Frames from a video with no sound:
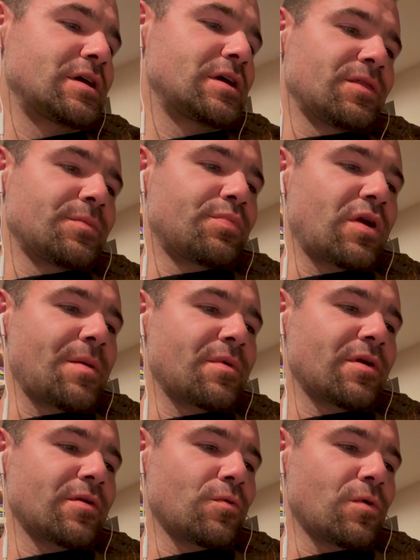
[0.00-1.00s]
The
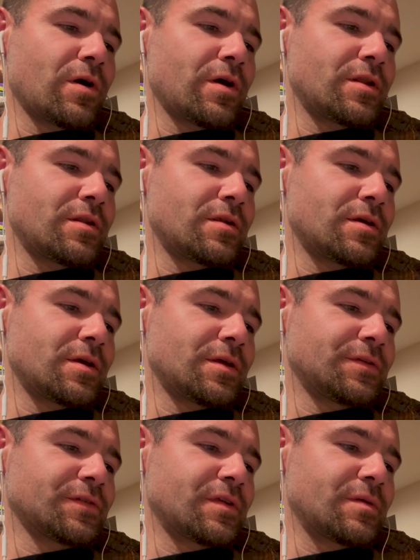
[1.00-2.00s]
primary one
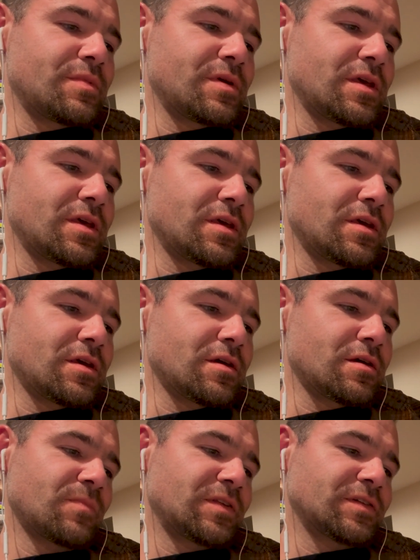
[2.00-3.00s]
is going to be,
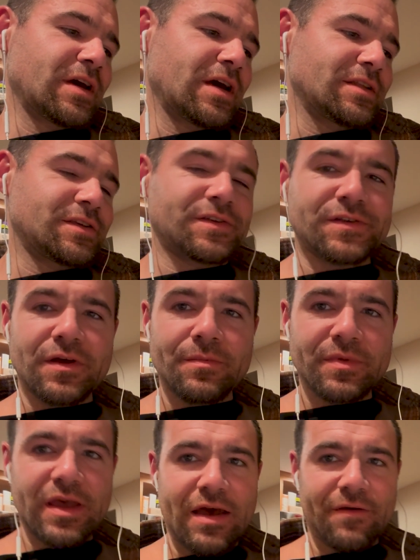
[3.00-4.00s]
it's got some
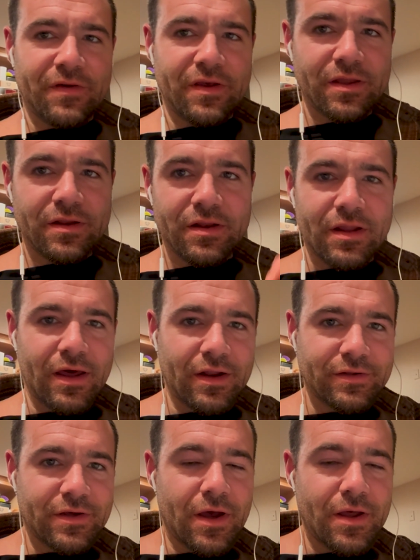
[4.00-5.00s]
caffeine, not a
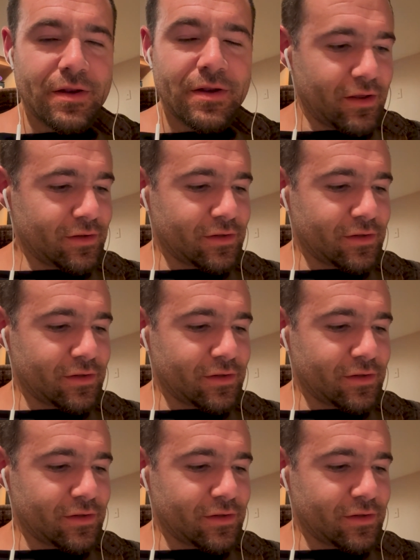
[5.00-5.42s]
ton.